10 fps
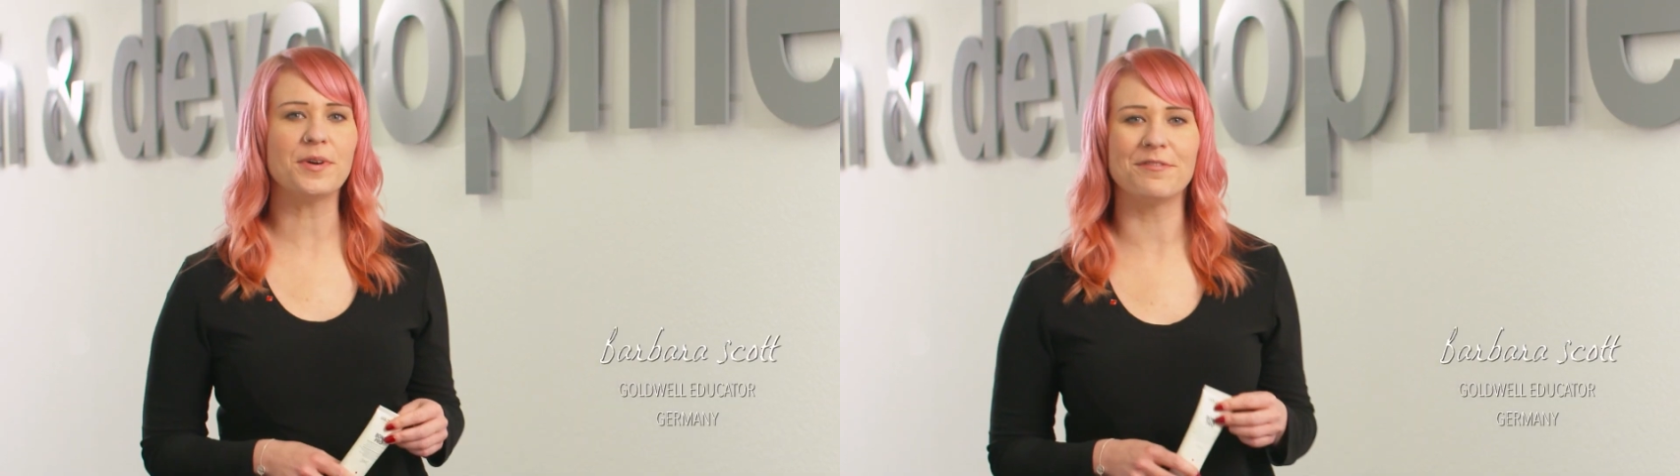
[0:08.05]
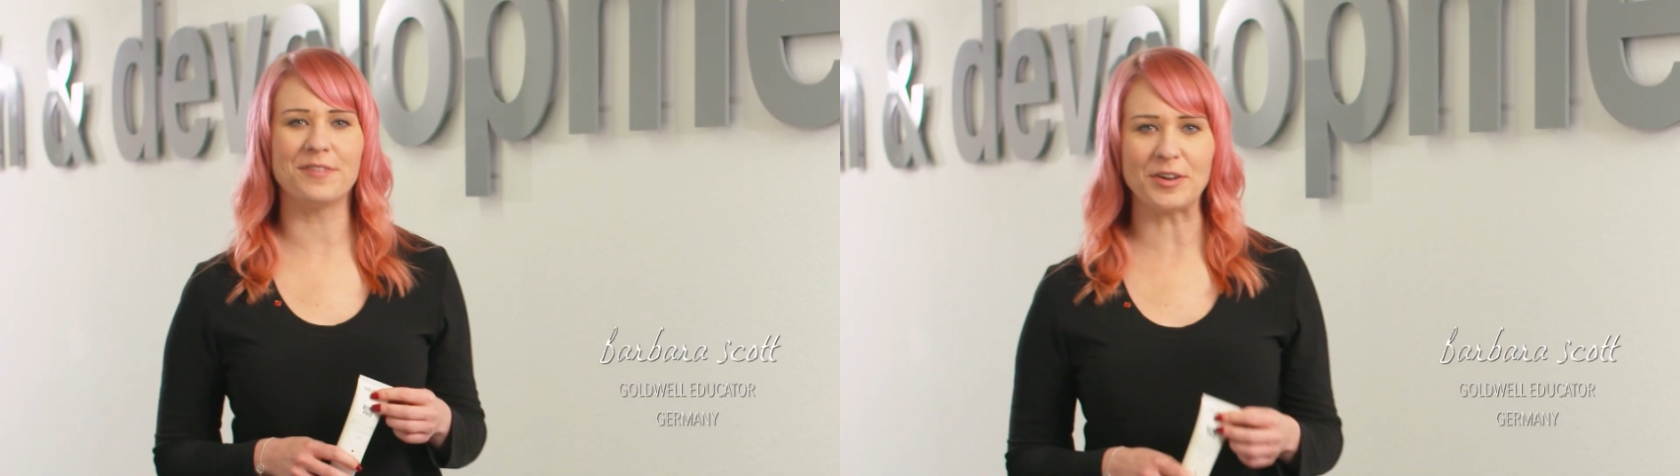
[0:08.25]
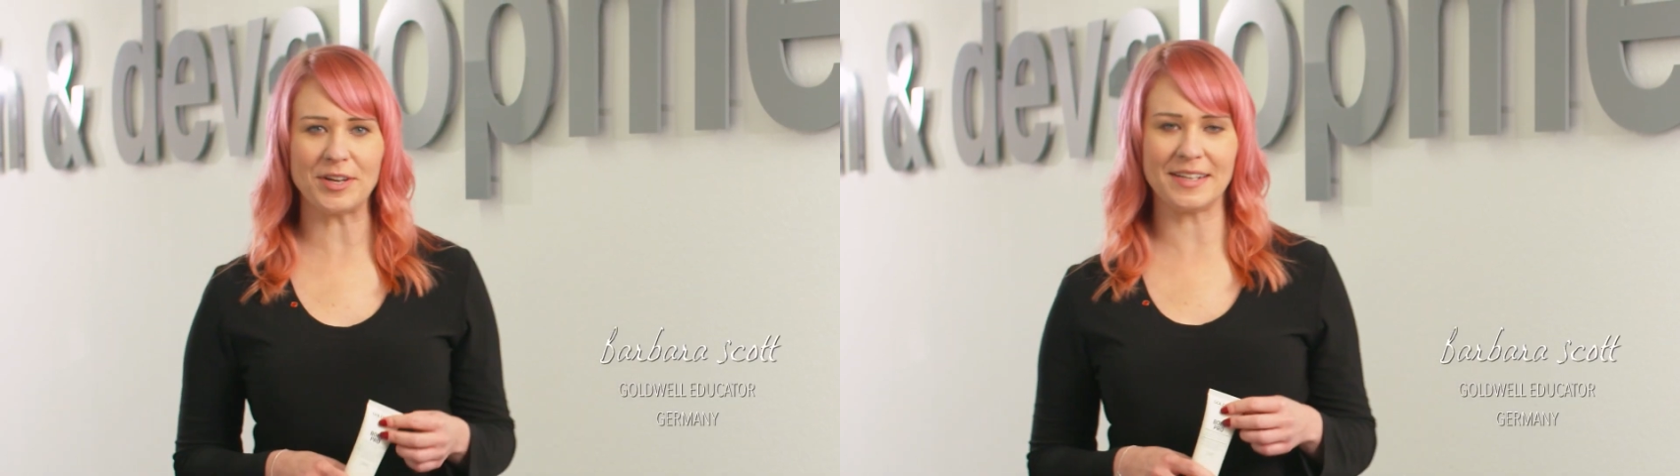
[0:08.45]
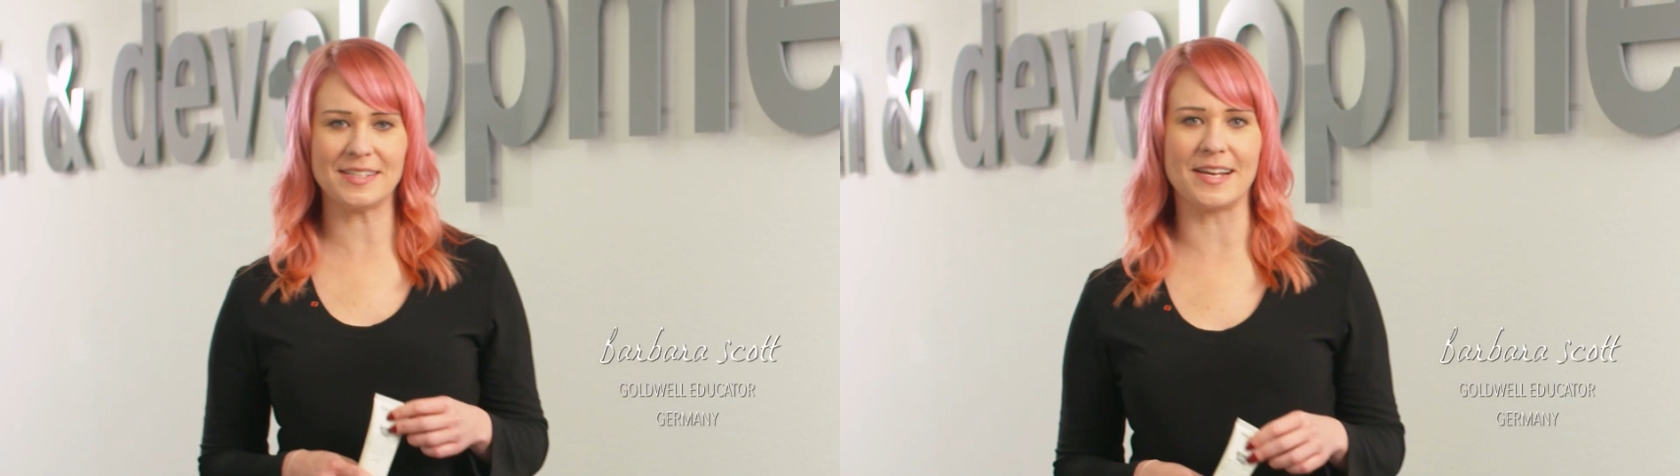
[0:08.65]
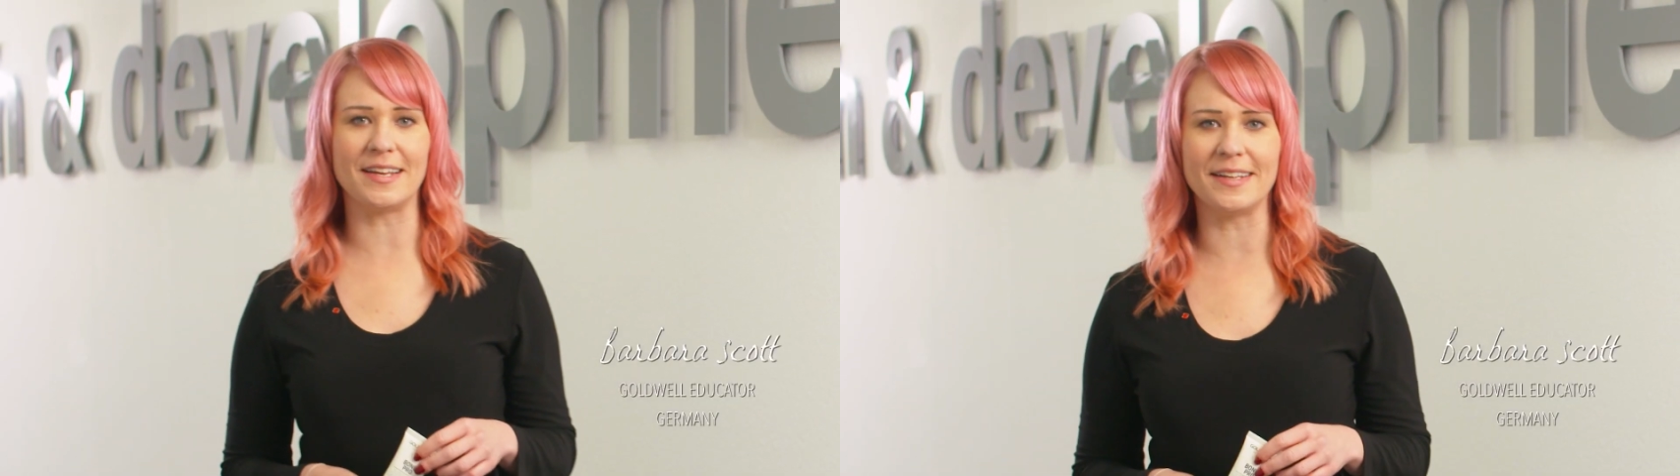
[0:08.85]
a very
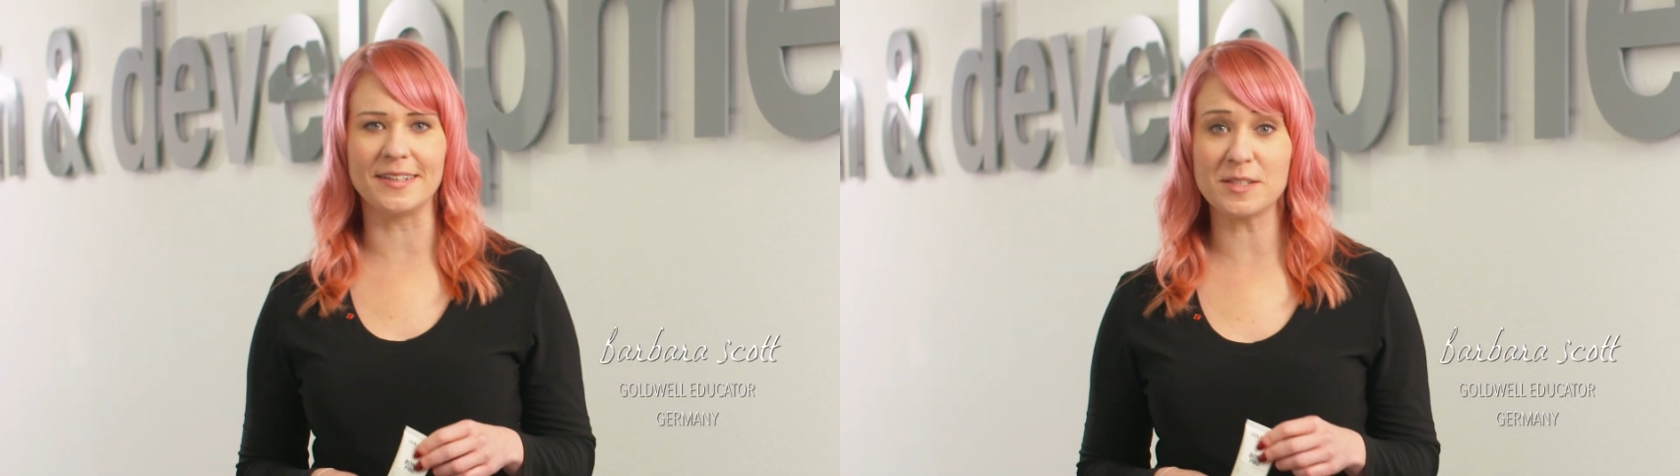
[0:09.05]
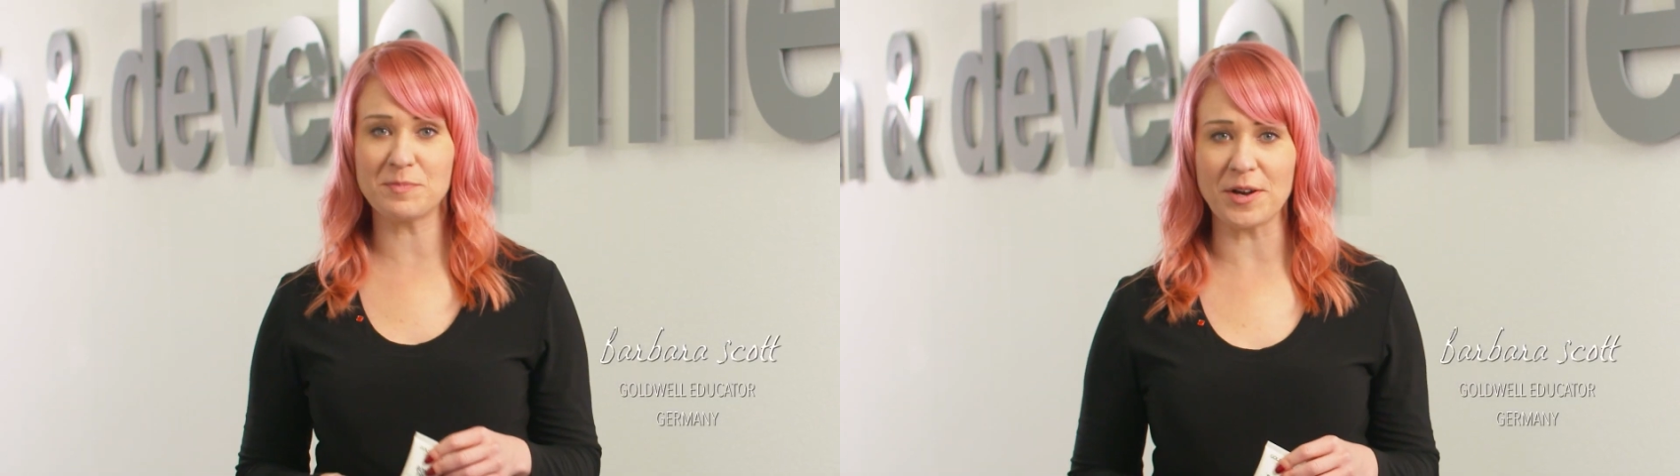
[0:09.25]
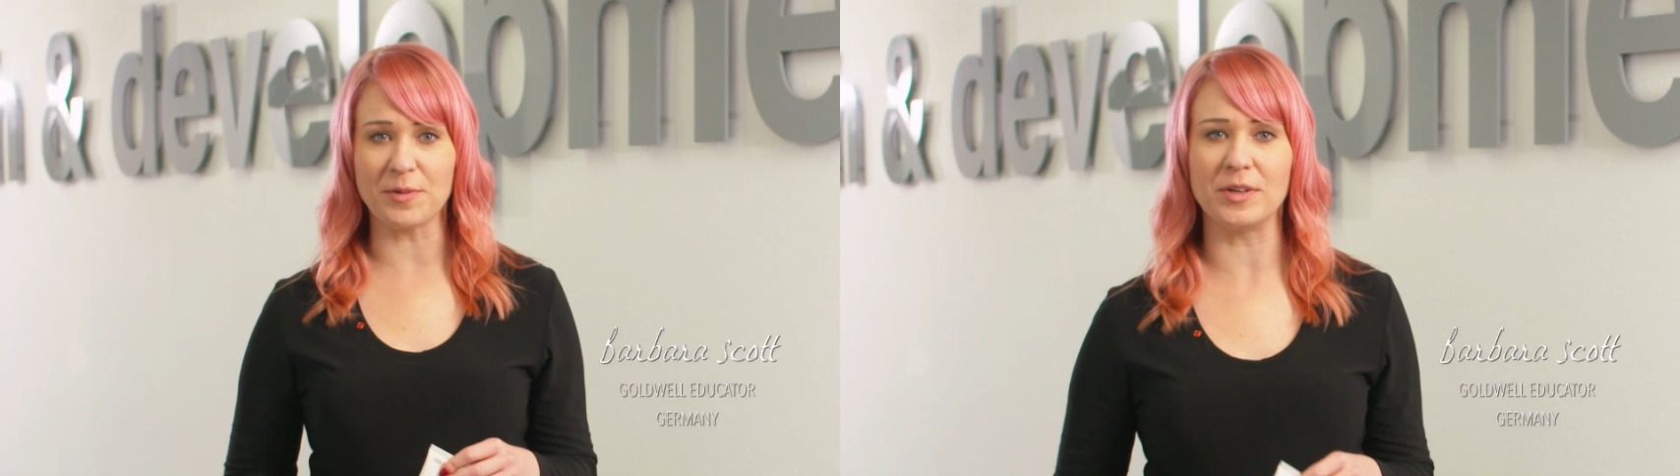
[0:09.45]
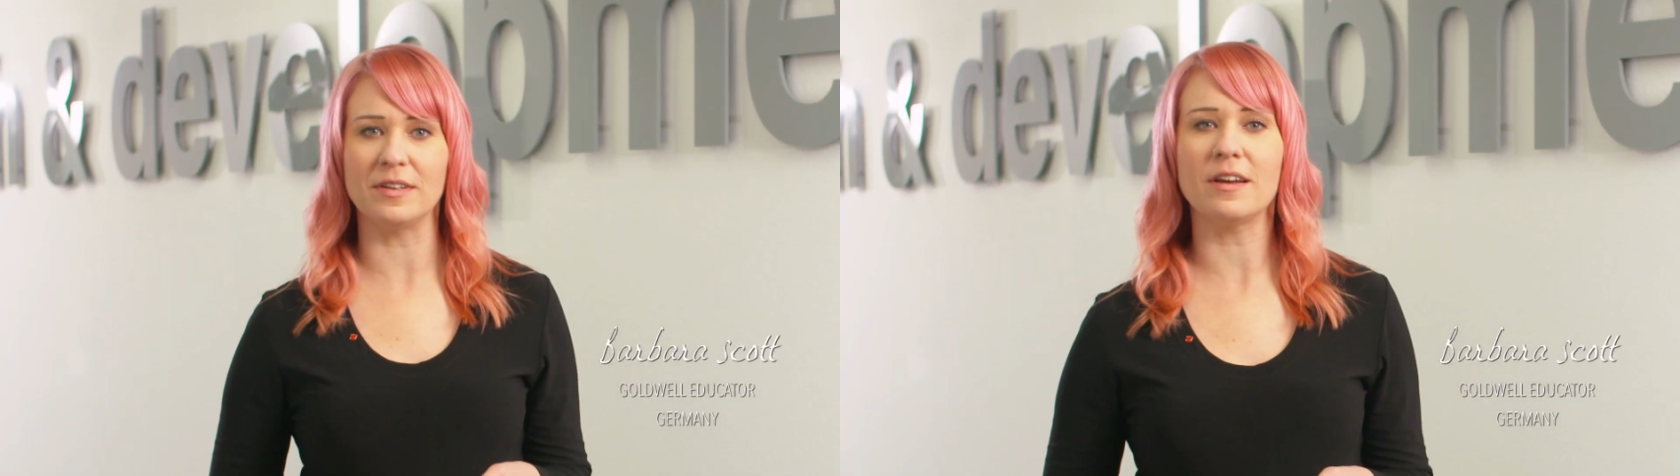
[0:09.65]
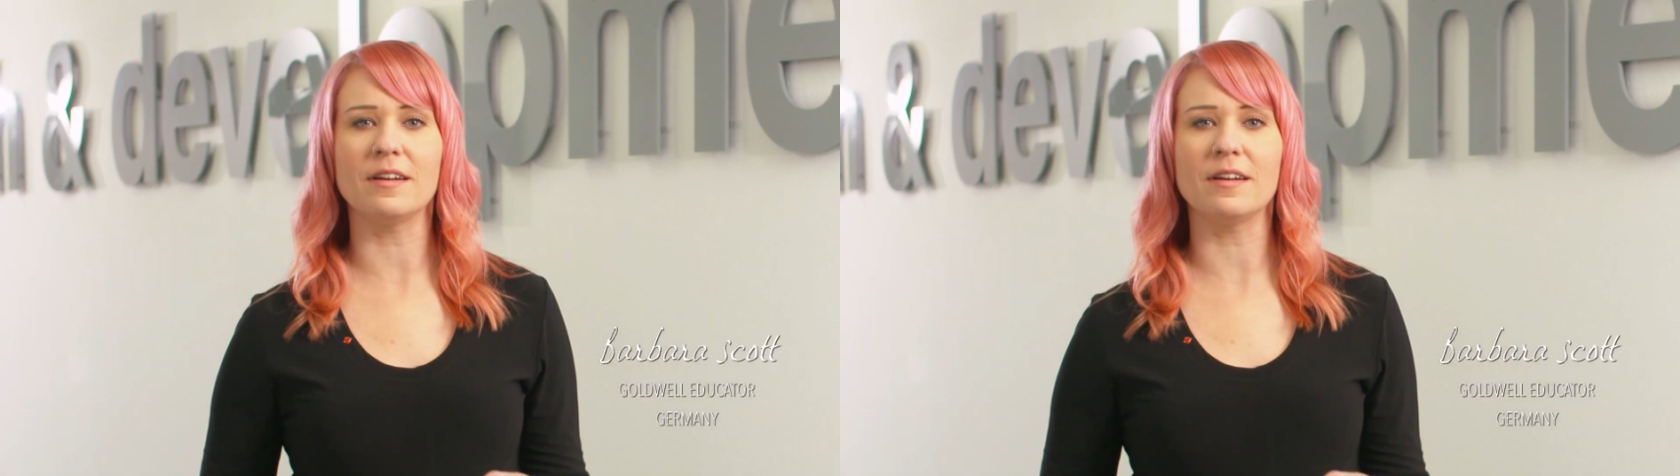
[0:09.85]
exciting experiment